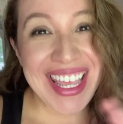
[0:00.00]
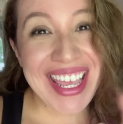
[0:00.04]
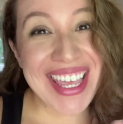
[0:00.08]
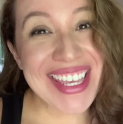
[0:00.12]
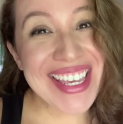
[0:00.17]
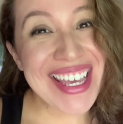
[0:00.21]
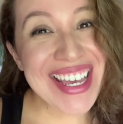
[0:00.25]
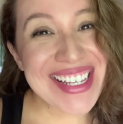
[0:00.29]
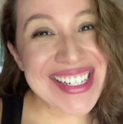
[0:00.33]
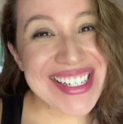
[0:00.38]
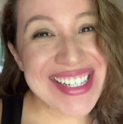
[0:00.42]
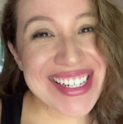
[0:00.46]

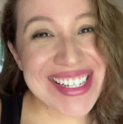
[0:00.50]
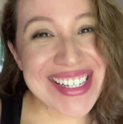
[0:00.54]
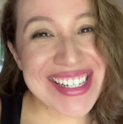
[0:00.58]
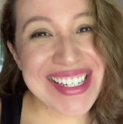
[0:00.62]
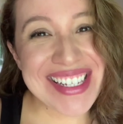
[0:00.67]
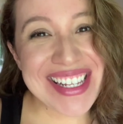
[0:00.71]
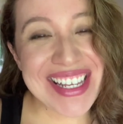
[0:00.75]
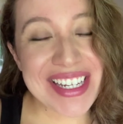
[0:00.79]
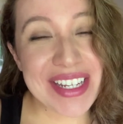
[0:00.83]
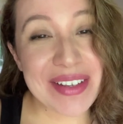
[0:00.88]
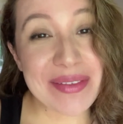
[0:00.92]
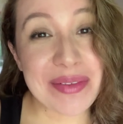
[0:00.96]
Hey guys, this
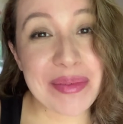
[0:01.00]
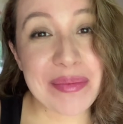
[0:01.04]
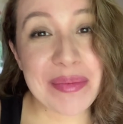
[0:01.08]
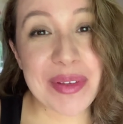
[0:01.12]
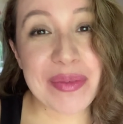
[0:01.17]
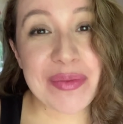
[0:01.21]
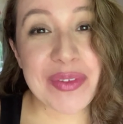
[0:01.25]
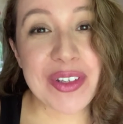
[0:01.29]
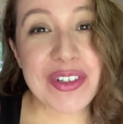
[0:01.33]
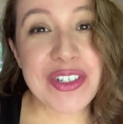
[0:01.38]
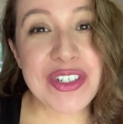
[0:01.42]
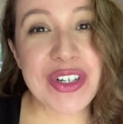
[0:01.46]
is Sandy from
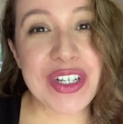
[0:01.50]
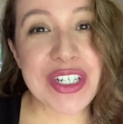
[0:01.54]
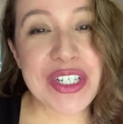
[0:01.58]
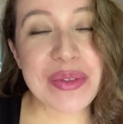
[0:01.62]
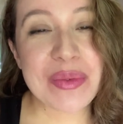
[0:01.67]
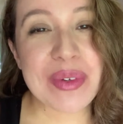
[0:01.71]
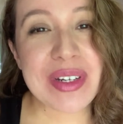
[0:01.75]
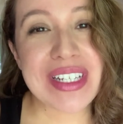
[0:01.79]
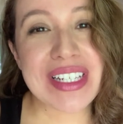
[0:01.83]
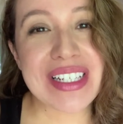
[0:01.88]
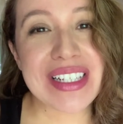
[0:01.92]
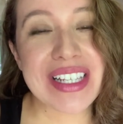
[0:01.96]
the future. I
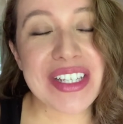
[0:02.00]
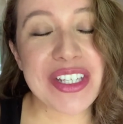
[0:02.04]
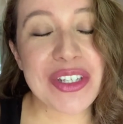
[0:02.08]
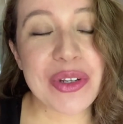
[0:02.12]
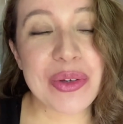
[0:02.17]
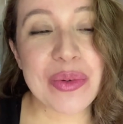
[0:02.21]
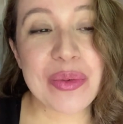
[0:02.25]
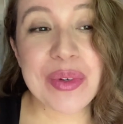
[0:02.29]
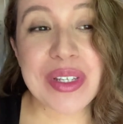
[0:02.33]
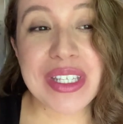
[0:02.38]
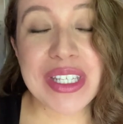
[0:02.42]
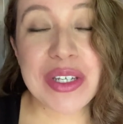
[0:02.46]
just wanted to let you
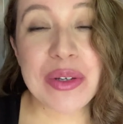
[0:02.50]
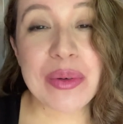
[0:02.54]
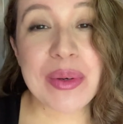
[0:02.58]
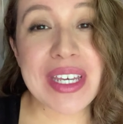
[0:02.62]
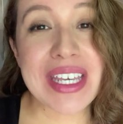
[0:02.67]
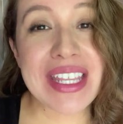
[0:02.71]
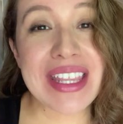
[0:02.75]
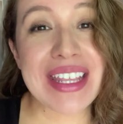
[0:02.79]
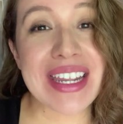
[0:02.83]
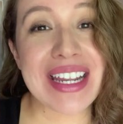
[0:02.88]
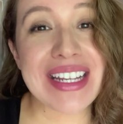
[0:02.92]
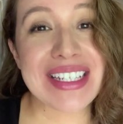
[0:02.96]
know really
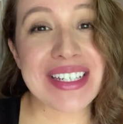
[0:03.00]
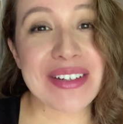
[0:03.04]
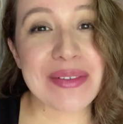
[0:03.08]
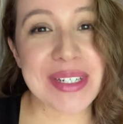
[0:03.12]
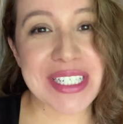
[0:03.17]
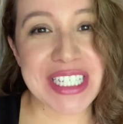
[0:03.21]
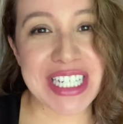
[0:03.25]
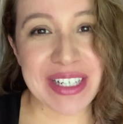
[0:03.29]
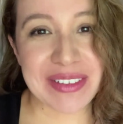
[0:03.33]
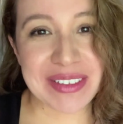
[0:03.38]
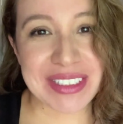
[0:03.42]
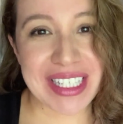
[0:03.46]
quick that I did
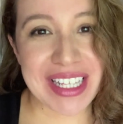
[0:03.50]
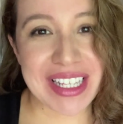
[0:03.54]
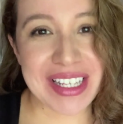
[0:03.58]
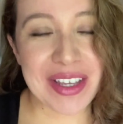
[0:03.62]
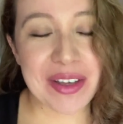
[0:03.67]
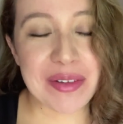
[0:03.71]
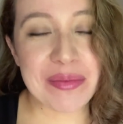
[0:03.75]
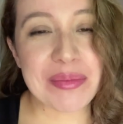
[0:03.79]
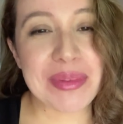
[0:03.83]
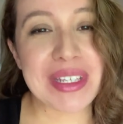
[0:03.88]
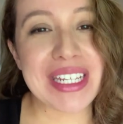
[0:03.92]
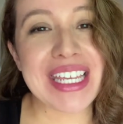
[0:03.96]
reach out to the
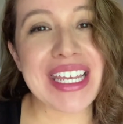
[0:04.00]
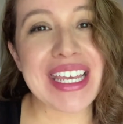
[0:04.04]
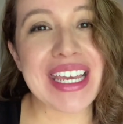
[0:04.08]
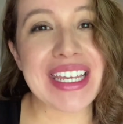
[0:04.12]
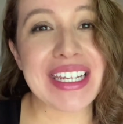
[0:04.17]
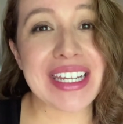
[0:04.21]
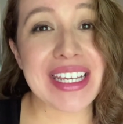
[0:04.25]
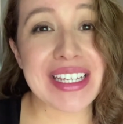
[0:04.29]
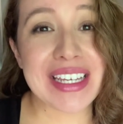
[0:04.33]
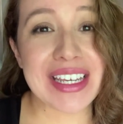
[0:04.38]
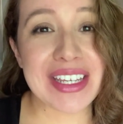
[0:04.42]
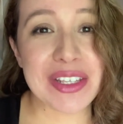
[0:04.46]
company
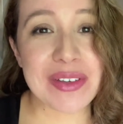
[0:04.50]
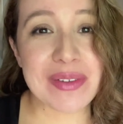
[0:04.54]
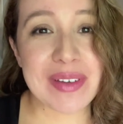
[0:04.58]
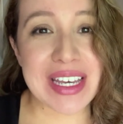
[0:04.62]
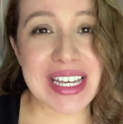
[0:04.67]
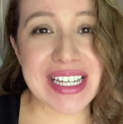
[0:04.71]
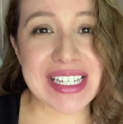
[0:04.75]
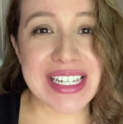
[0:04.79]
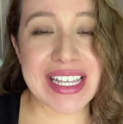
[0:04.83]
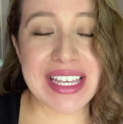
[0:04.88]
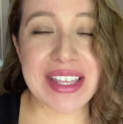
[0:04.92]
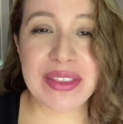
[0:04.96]
and I got you
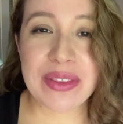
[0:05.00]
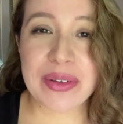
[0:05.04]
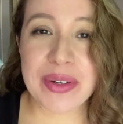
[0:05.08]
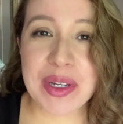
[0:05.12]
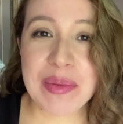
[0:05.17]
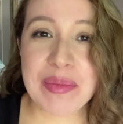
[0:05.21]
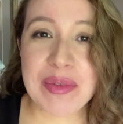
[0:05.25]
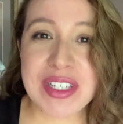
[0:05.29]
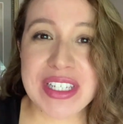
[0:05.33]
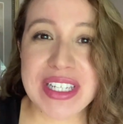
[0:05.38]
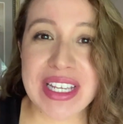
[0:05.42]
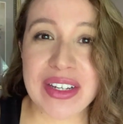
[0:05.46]
guys a
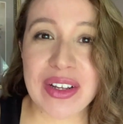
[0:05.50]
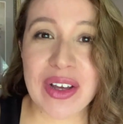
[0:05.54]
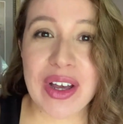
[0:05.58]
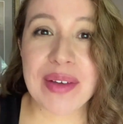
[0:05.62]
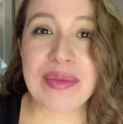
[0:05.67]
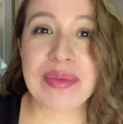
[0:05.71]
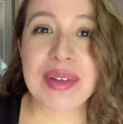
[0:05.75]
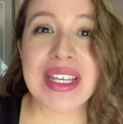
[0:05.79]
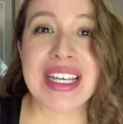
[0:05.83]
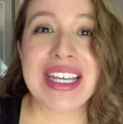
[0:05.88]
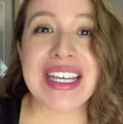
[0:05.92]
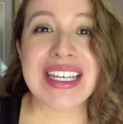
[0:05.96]
30%
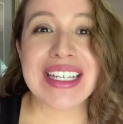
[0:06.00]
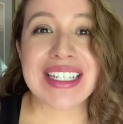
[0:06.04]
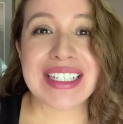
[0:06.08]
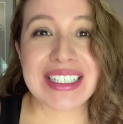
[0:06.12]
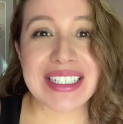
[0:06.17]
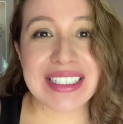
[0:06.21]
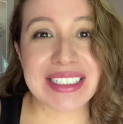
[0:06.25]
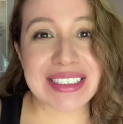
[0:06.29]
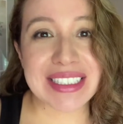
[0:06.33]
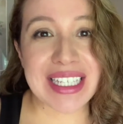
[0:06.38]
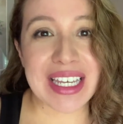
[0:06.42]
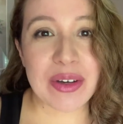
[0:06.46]
off
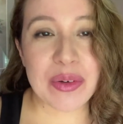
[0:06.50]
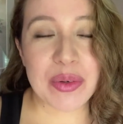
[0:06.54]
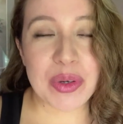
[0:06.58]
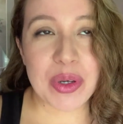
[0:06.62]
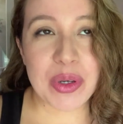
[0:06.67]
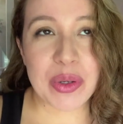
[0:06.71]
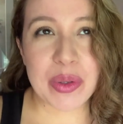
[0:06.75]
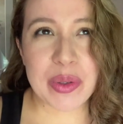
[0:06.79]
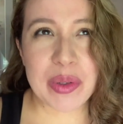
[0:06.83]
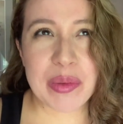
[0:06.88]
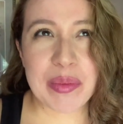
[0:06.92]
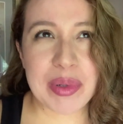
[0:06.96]
discount
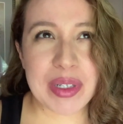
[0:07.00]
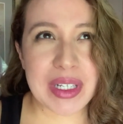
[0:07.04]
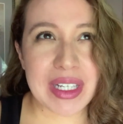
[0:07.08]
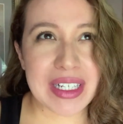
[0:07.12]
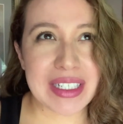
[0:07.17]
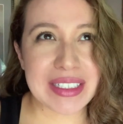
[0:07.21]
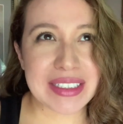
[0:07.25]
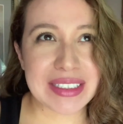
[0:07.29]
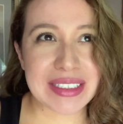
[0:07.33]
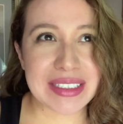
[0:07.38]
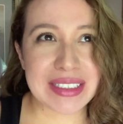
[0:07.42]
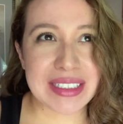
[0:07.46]
code
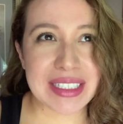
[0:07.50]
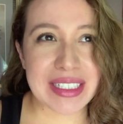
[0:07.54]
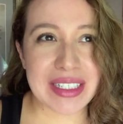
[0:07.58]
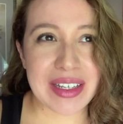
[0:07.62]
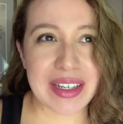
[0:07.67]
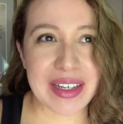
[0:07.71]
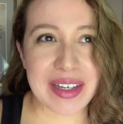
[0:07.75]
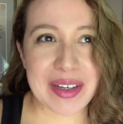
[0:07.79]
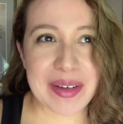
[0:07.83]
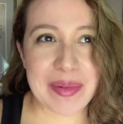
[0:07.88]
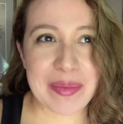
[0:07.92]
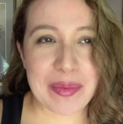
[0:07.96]
plus
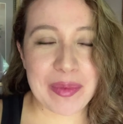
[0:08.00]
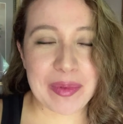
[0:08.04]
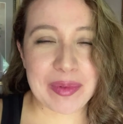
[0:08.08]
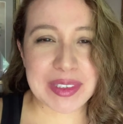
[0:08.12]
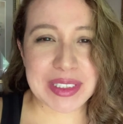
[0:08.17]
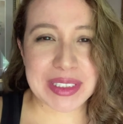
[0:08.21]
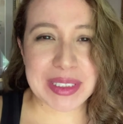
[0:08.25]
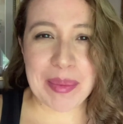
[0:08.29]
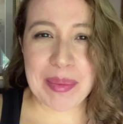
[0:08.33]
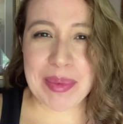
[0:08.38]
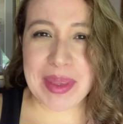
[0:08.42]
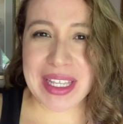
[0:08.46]
um,
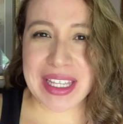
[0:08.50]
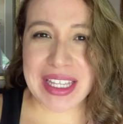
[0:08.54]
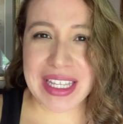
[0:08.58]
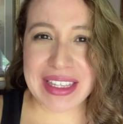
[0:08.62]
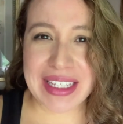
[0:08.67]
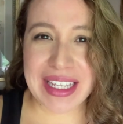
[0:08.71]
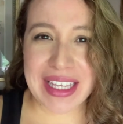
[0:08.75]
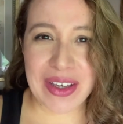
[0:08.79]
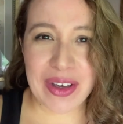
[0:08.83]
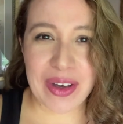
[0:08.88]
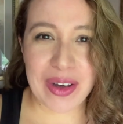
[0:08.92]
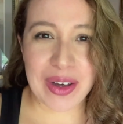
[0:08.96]
something
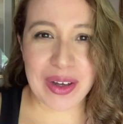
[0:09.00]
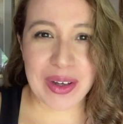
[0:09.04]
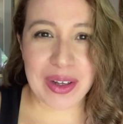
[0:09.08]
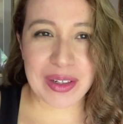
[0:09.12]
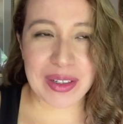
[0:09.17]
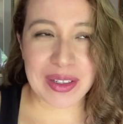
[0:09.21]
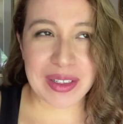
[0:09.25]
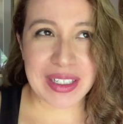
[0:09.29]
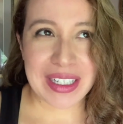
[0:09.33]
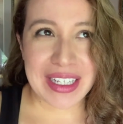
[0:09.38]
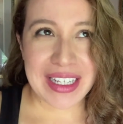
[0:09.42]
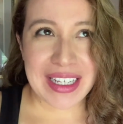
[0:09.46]
that they
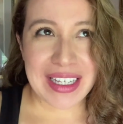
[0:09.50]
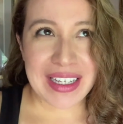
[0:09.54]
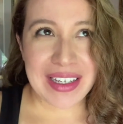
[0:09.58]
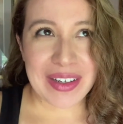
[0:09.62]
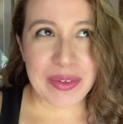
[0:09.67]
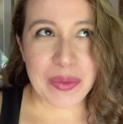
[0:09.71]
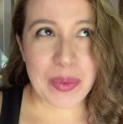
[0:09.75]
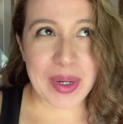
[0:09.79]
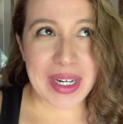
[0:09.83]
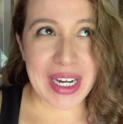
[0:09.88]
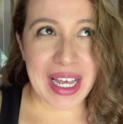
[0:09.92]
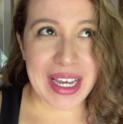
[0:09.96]
call
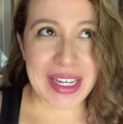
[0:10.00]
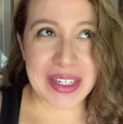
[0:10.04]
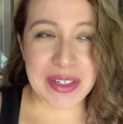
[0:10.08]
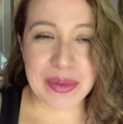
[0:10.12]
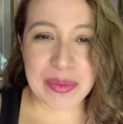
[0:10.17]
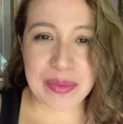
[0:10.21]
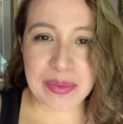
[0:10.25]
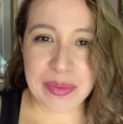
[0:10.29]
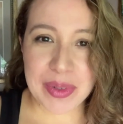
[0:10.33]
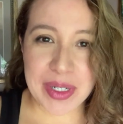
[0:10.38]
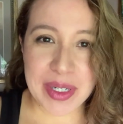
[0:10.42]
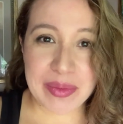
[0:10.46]
one
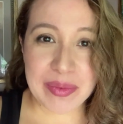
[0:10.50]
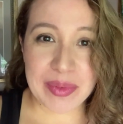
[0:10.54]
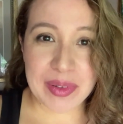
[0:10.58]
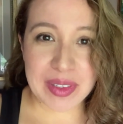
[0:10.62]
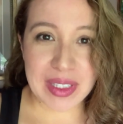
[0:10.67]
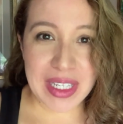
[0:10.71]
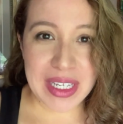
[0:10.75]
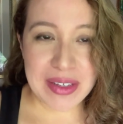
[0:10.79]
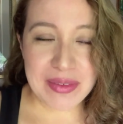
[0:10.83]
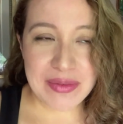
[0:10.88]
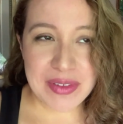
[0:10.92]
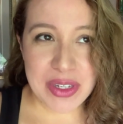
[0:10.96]
item free
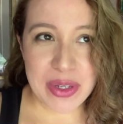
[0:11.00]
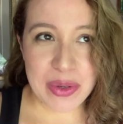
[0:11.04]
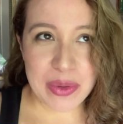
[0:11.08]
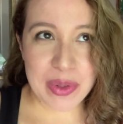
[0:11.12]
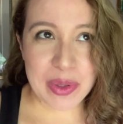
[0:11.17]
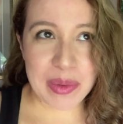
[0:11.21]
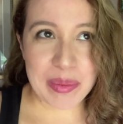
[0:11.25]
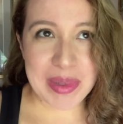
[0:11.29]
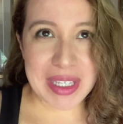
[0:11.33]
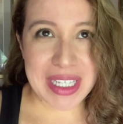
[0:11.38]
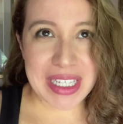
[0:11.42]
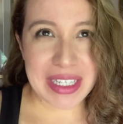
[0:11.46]
for life. So
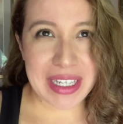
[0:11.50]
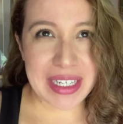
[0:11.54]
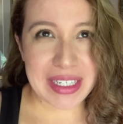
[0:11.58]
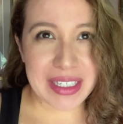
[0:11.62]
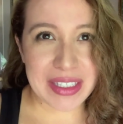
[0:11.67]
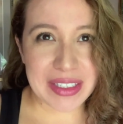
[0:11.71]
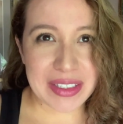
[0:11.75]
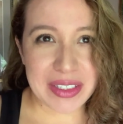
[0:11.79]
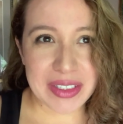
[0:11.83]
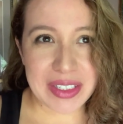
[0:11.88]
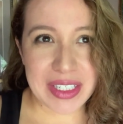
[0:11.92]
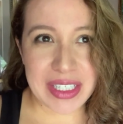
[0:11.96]
it'll be like
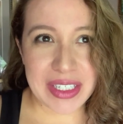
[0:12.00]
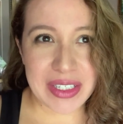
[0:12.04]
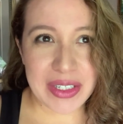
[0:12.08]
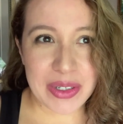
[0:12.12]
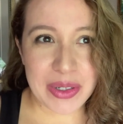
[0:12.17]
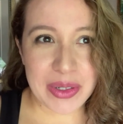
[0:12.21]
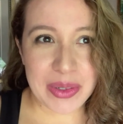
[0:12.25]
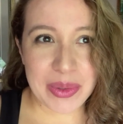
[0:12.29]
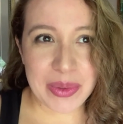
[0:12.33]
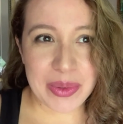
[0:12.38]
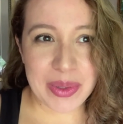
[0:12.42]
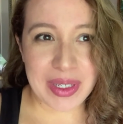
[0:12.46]
a cookie
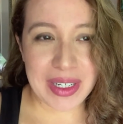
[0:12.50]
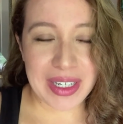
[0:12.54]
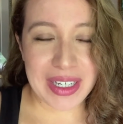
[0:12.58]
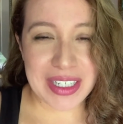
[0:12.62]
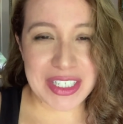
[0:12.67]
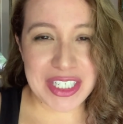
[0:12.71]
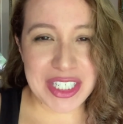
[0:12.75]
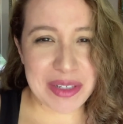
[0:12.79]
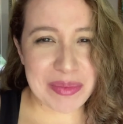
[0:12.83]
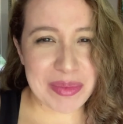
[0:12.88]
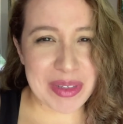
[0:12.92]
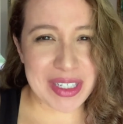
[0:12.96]
dough, a uh,
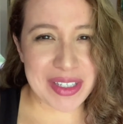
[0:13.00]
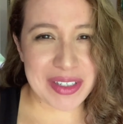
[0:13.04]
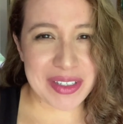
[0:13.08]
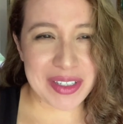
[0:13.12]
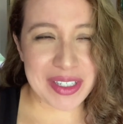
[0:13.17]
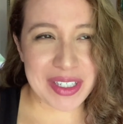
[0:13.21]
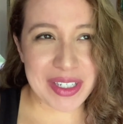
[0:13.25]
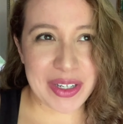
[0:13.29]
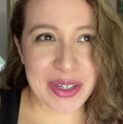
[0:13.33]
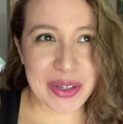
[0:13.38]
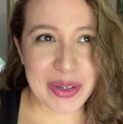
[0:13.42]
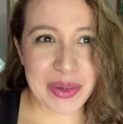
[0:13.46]
chickpea
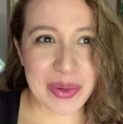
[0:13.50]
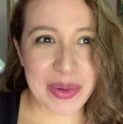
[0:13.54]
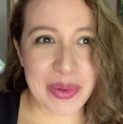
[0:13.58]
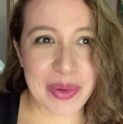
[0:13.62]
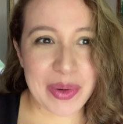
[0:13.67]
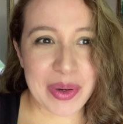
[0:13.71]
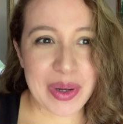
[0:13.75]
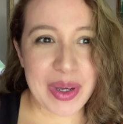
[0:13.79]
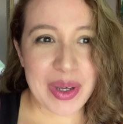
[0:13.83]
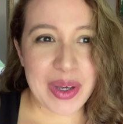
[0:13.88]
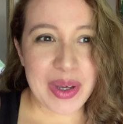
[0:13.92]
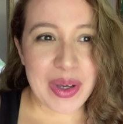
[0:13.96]
cookie
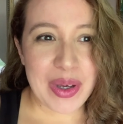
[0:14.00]
dough,